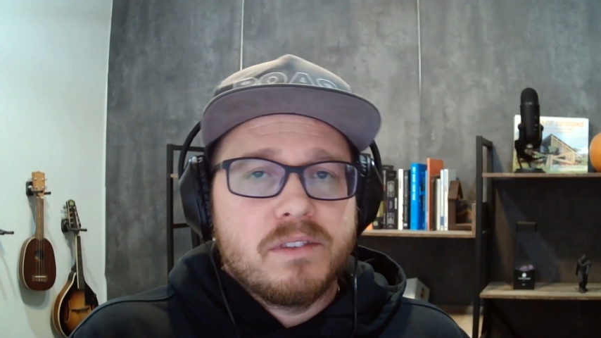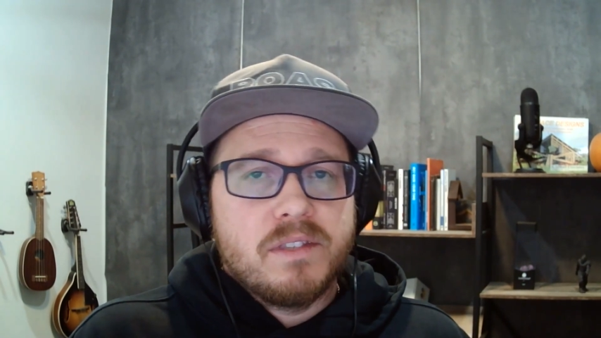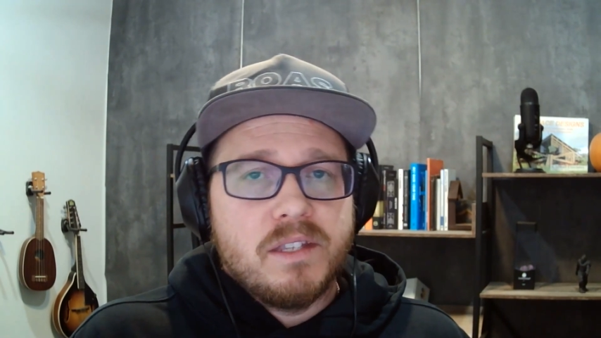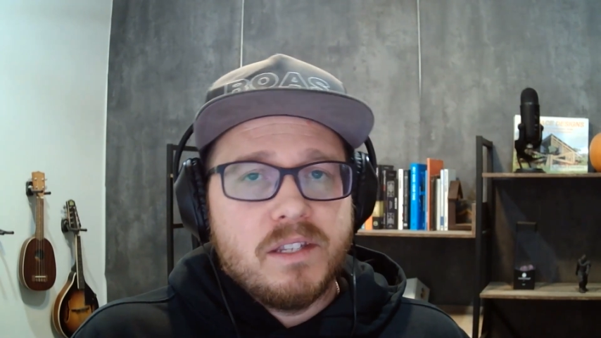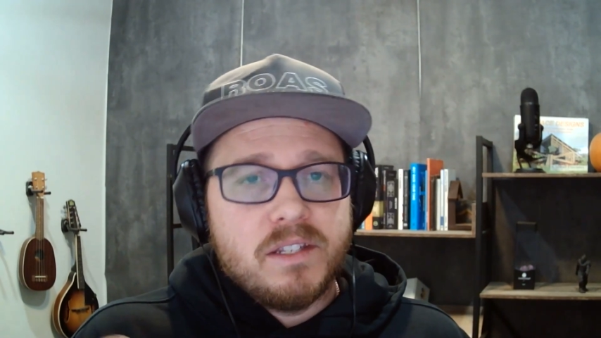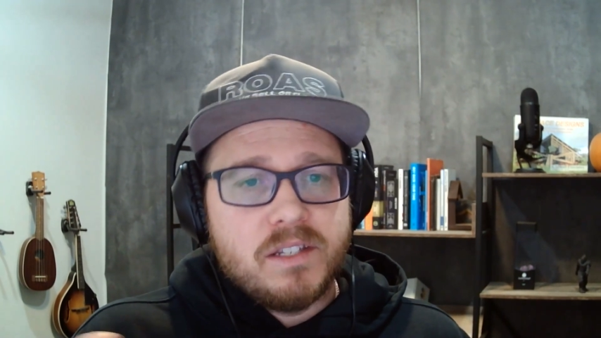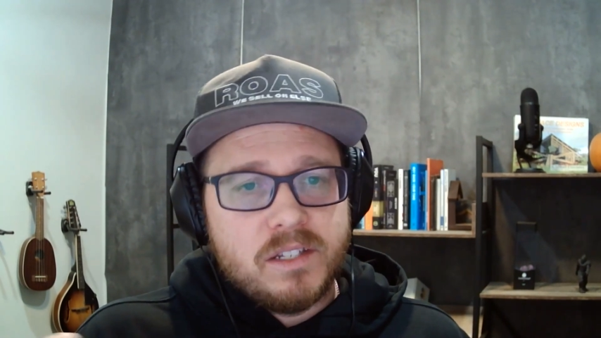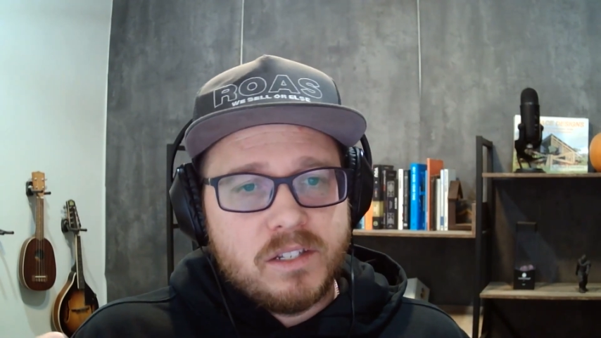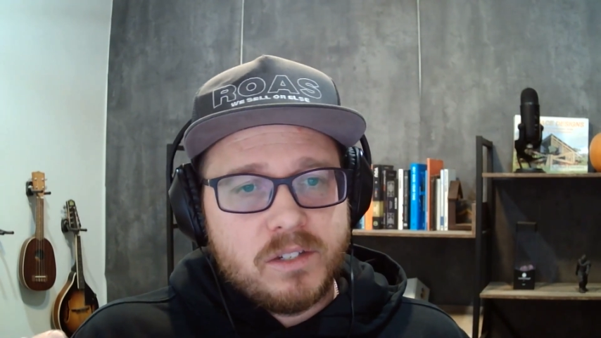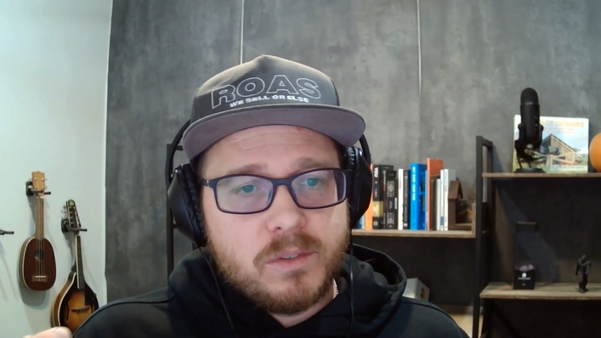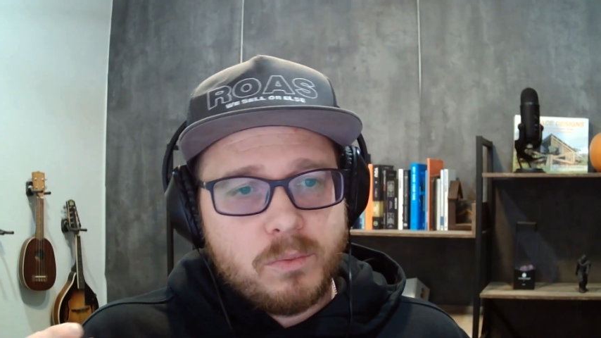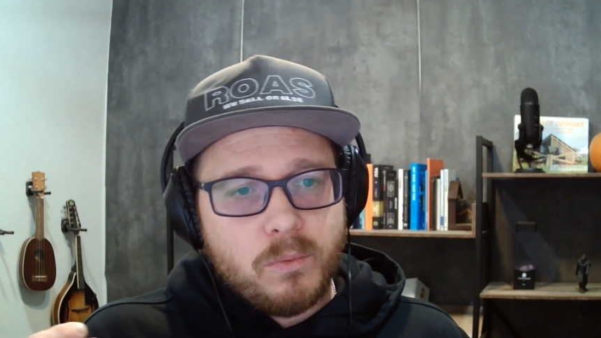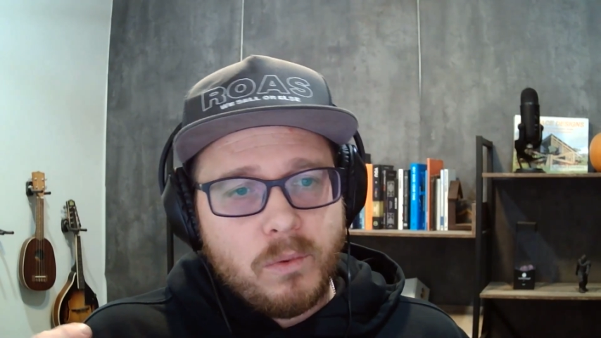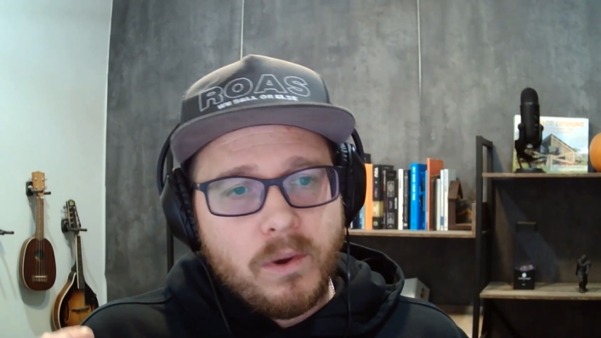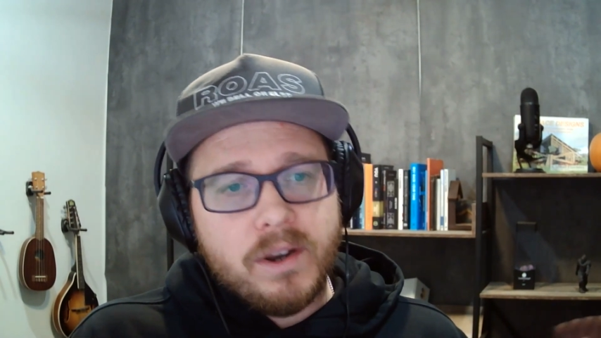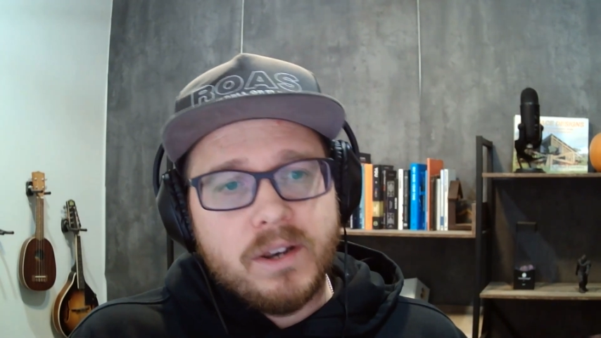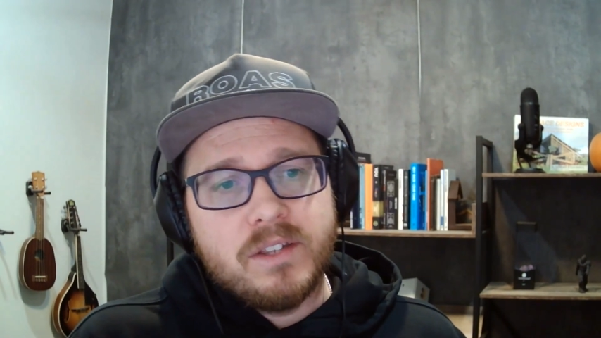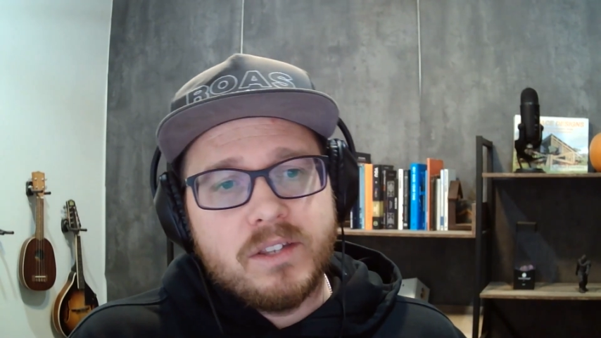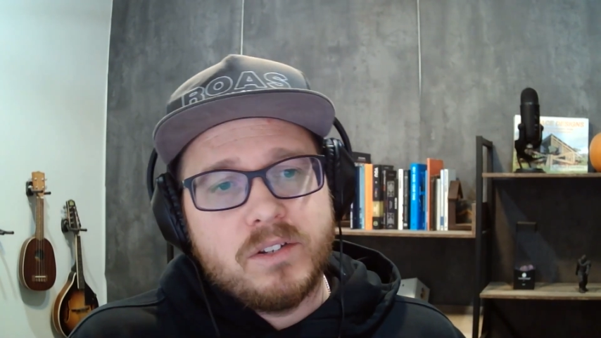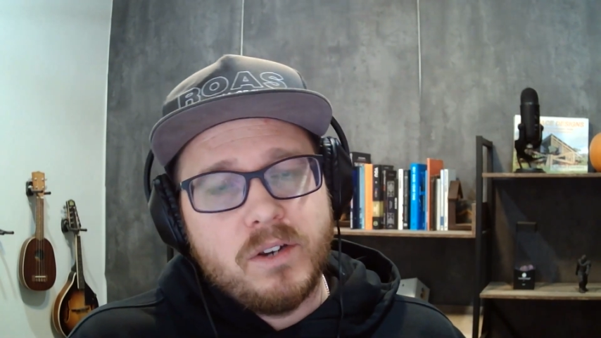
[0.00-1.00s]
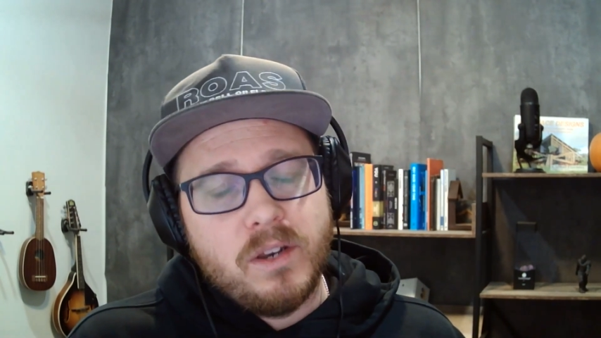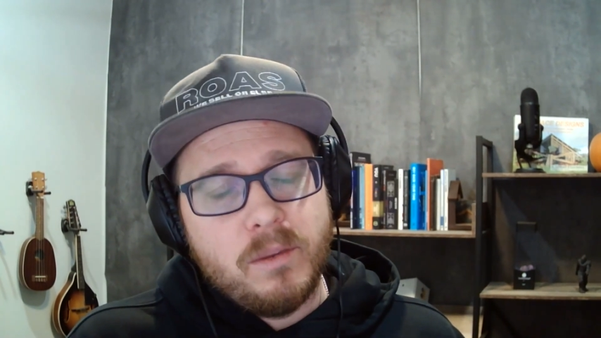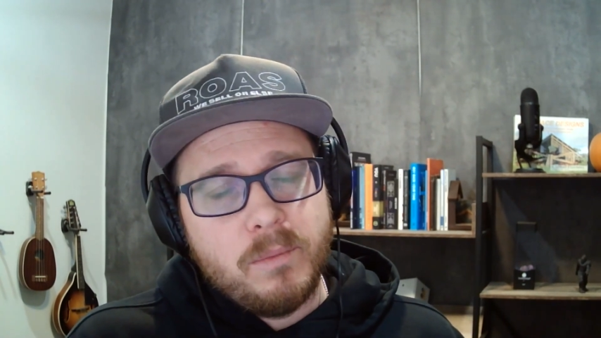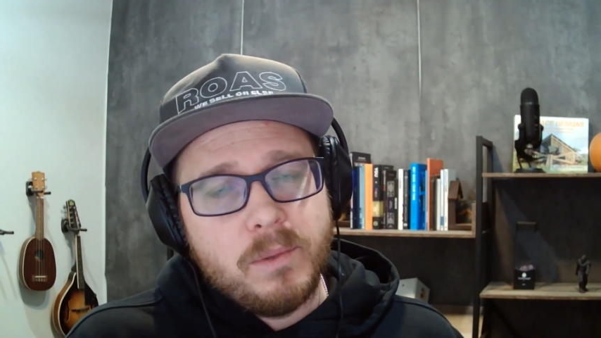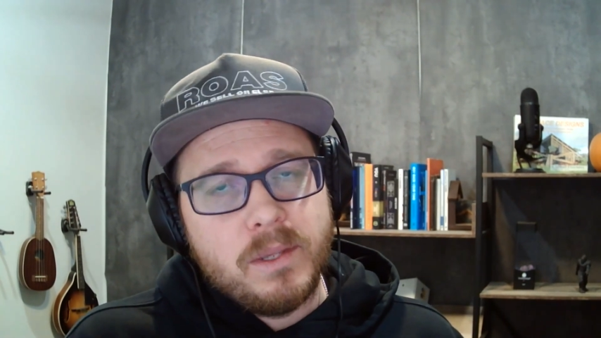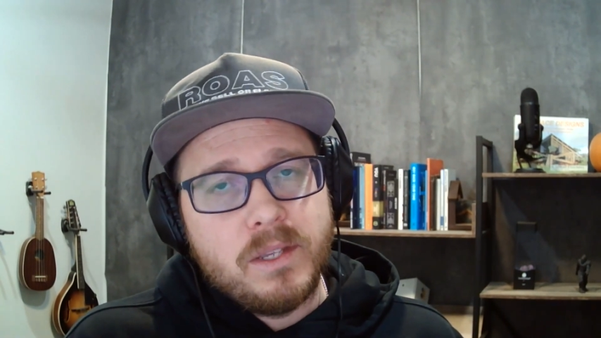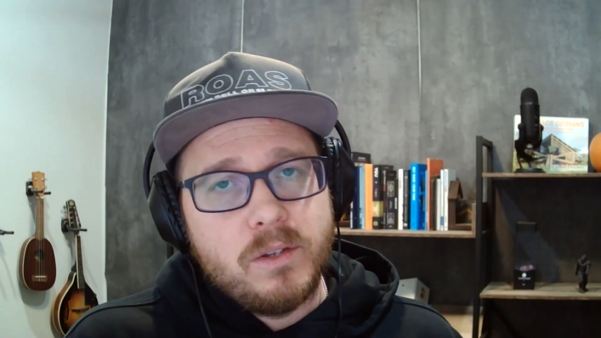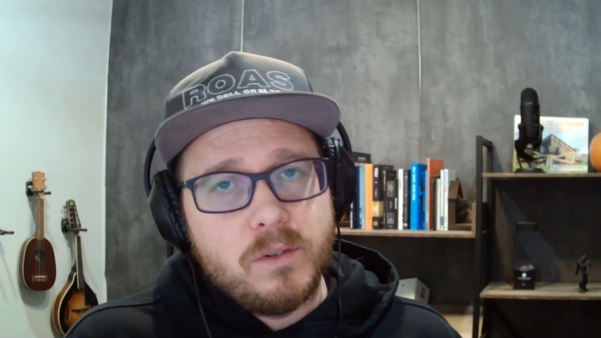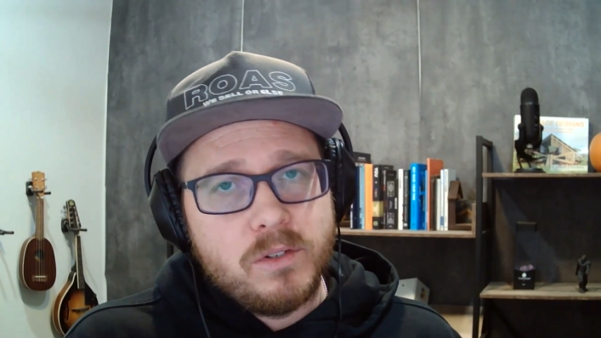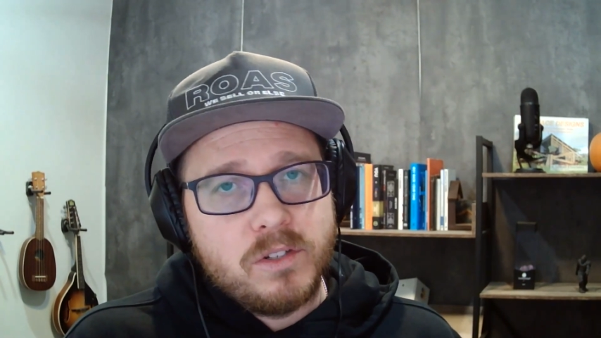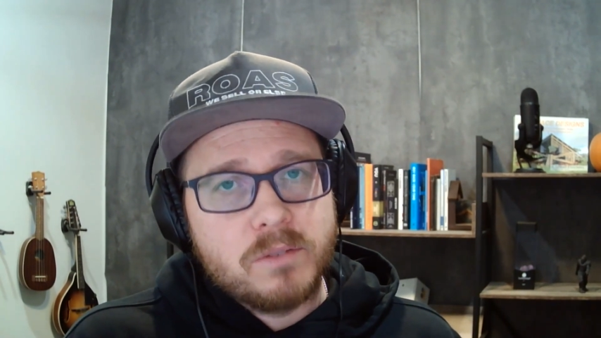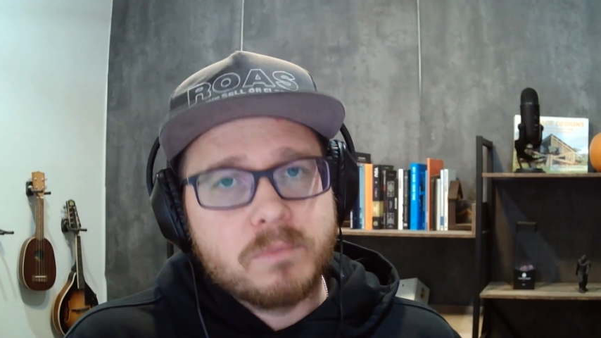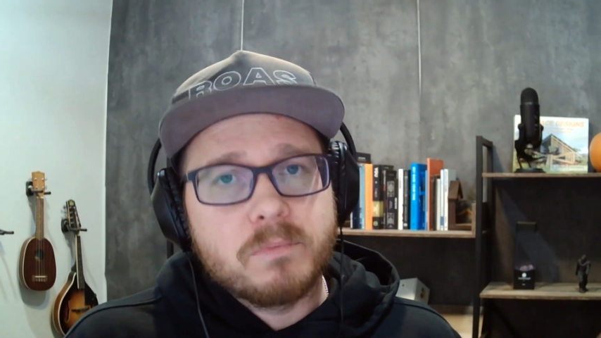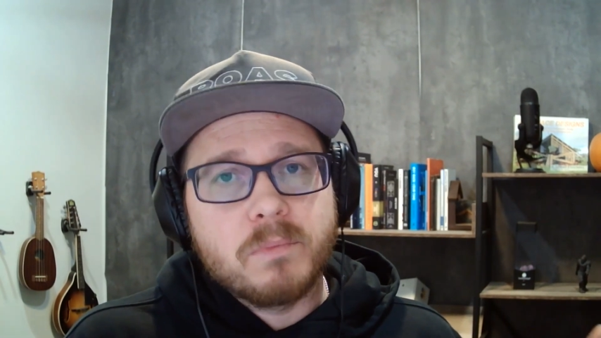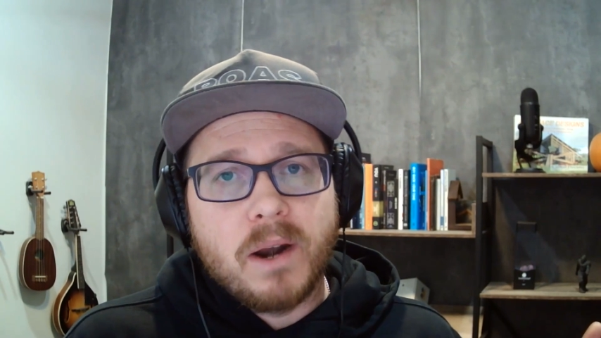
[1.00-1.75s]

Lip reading: this is what is going to be used